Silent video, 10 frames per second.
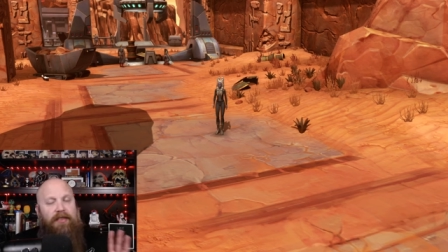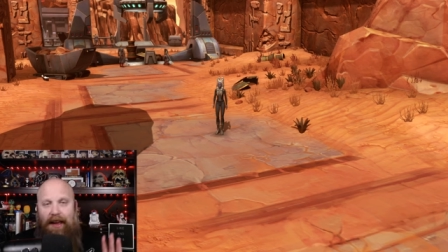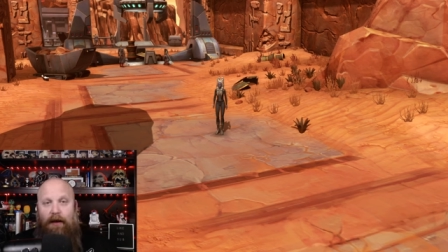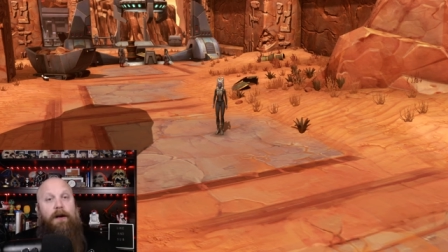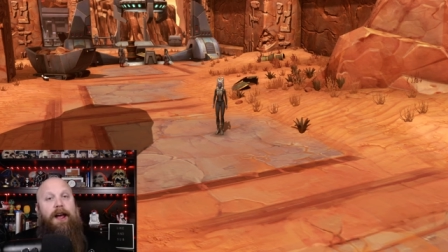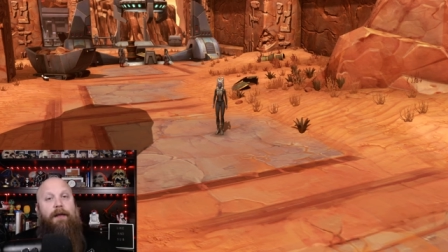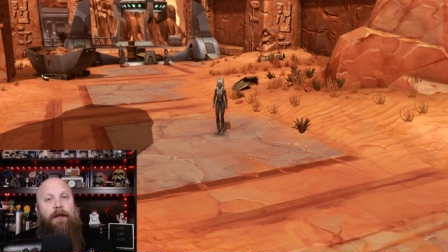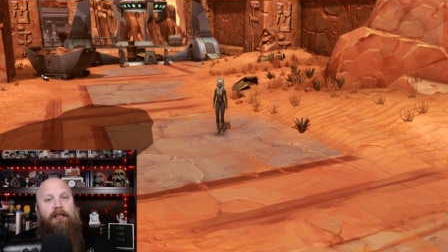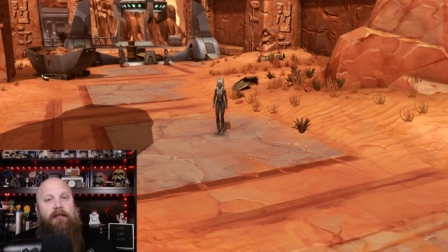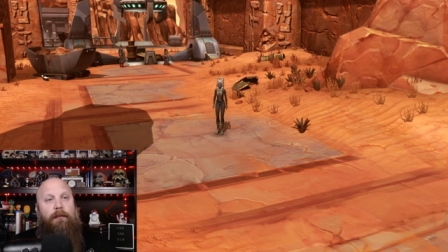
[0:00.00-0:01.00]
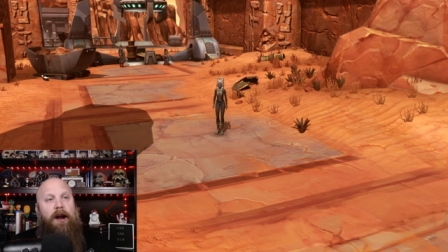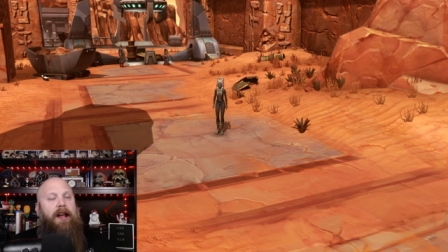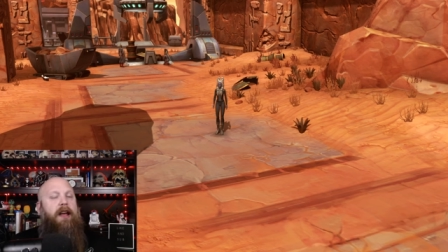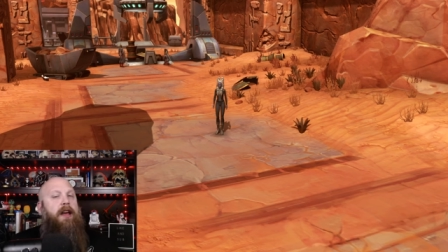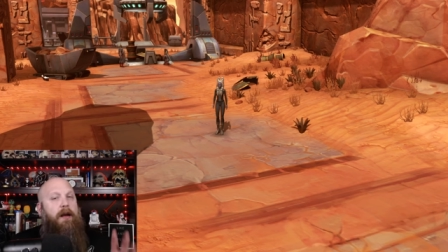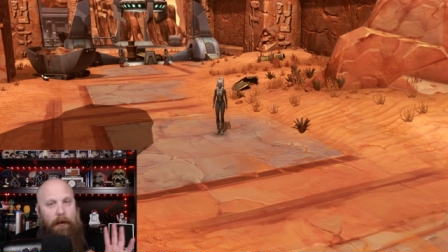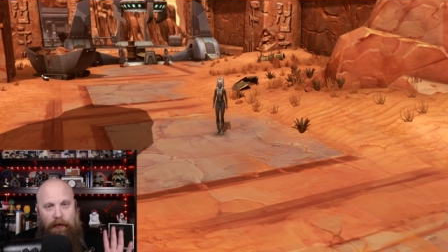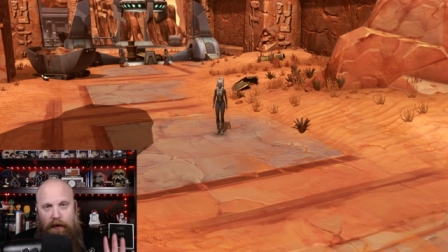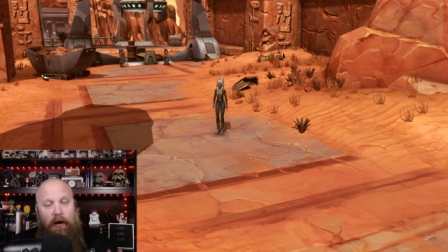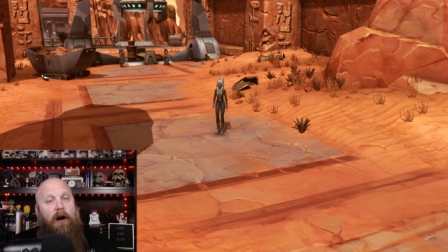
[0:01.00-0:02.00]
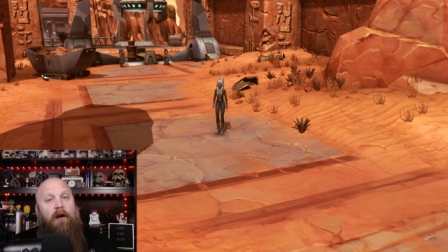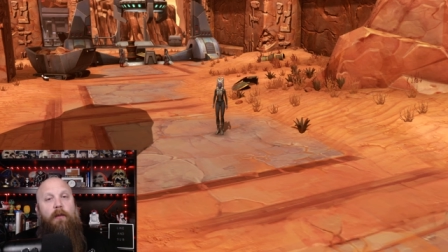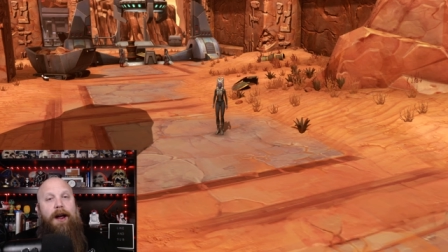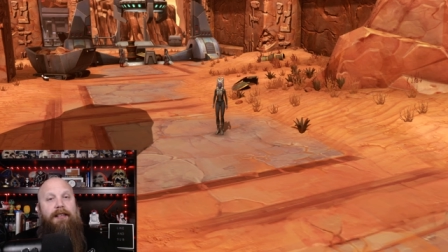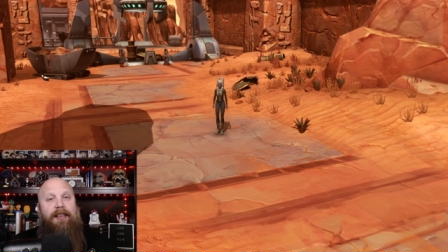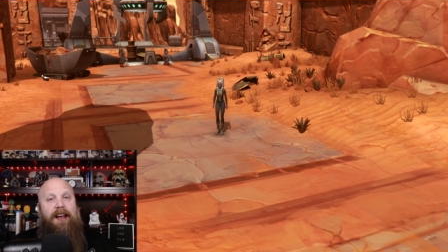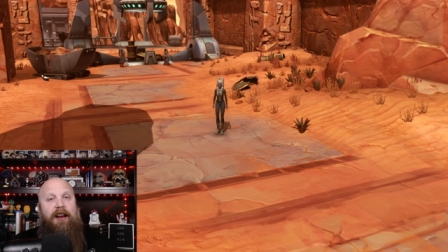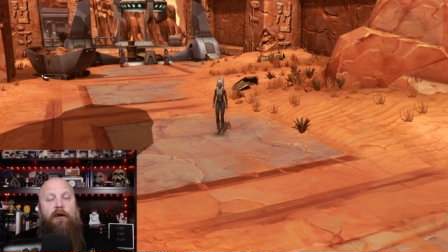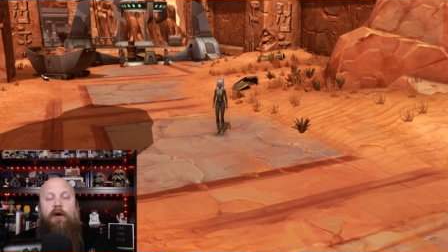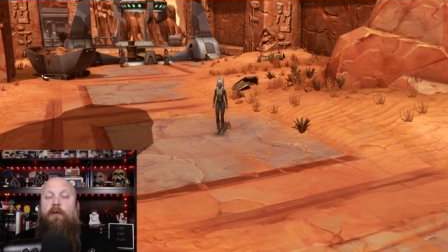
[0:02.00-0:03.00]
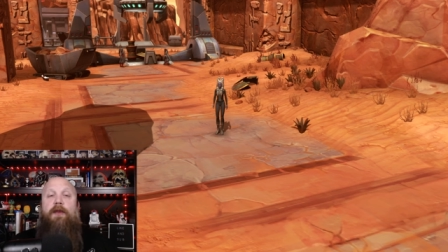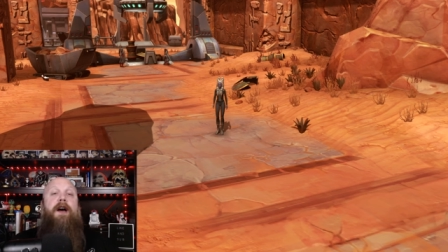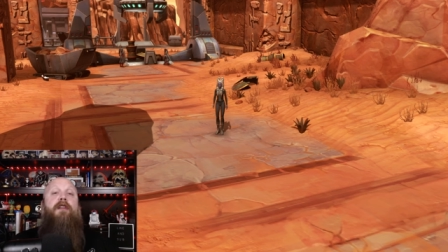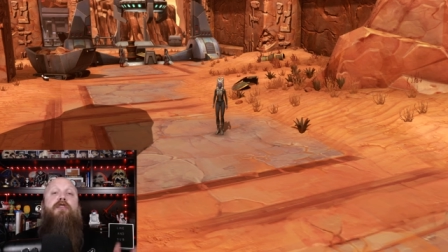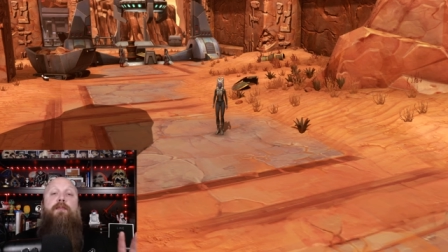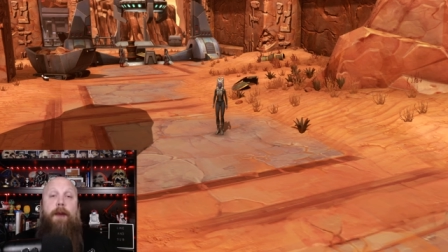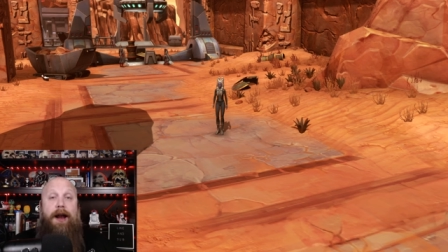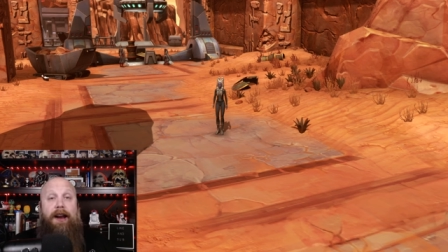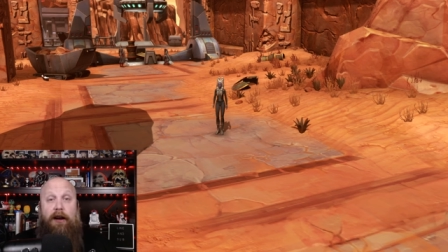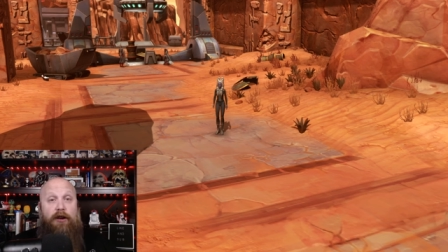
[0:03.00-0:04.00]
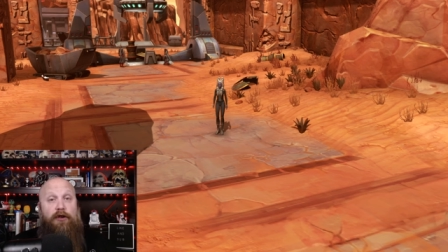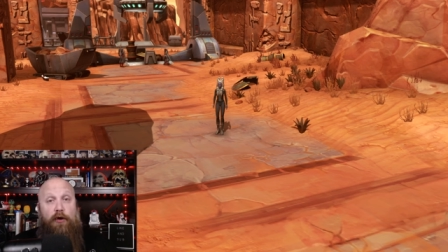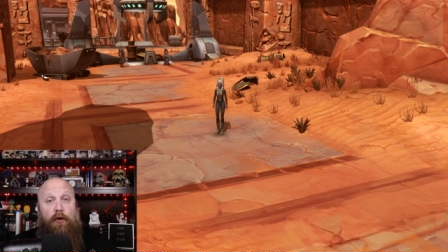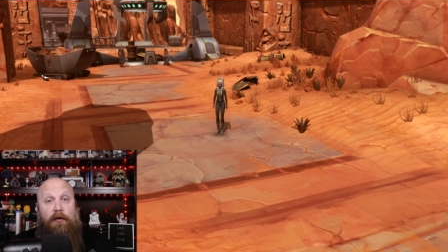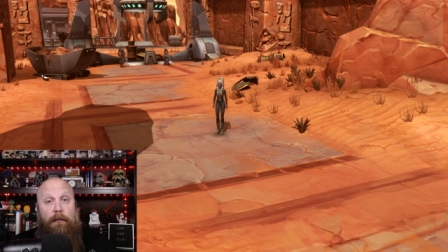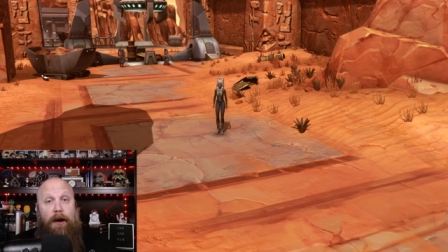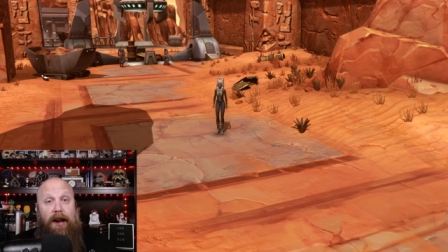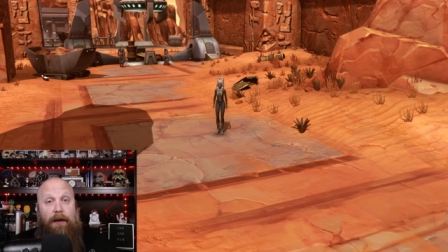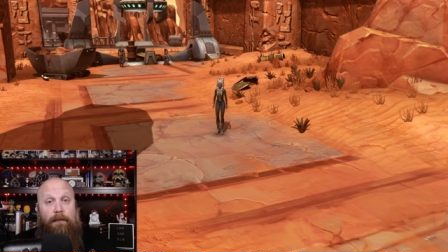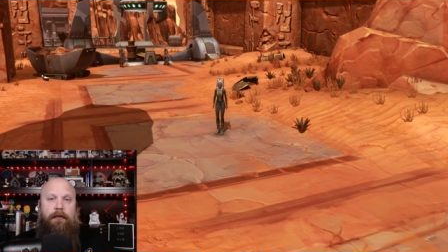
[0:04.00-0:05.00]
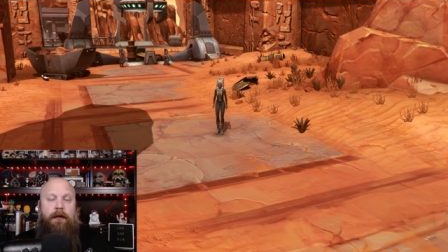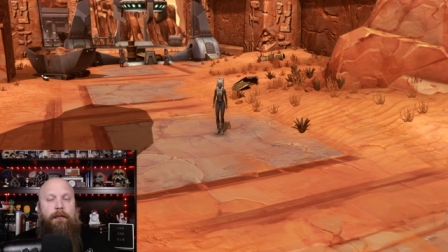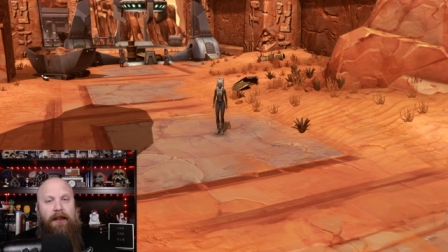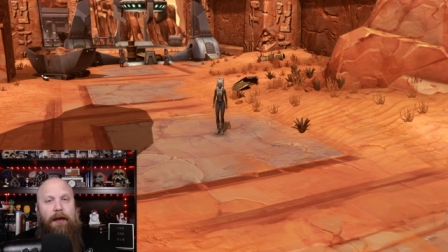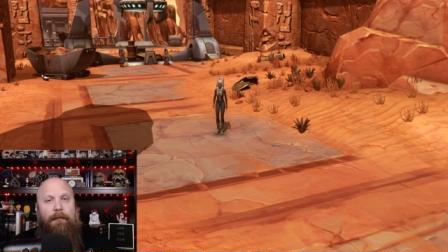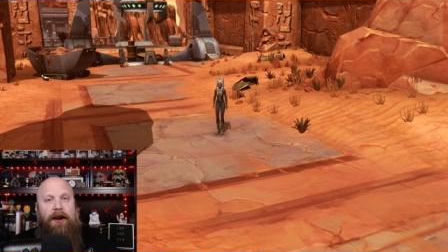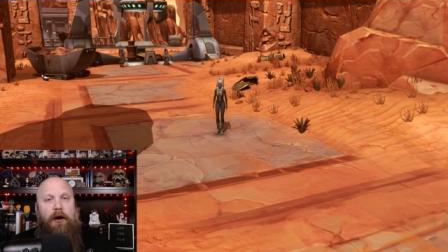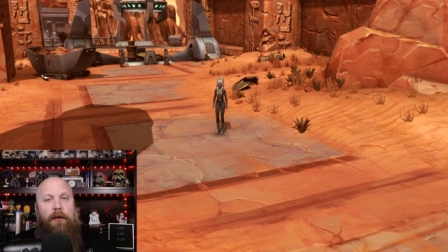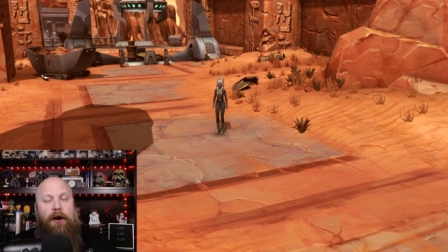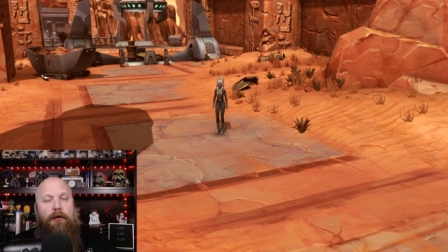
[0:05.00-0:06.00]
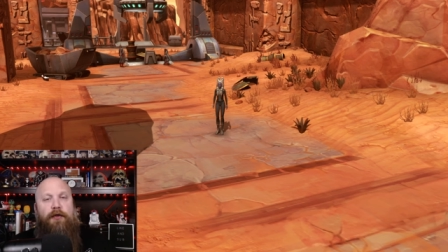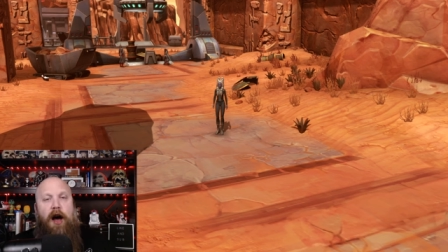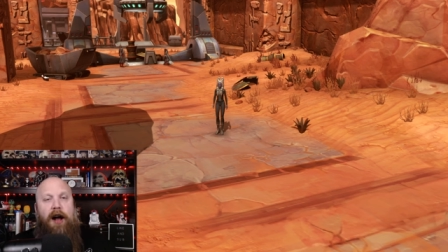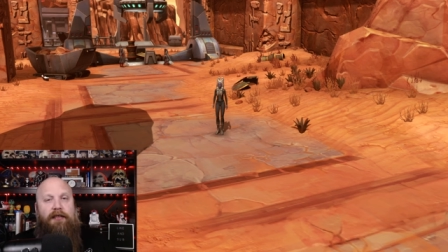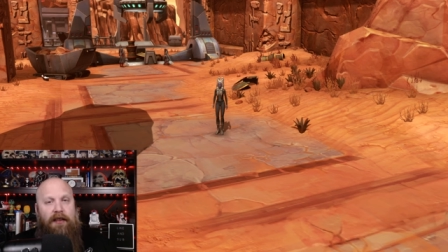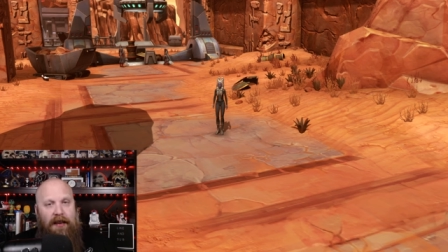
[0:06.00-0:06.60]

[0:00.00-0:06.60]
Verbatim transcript: They don't have lots of money, but there are ways they can do it without spending the cadoodles of money. But let me know your thoughts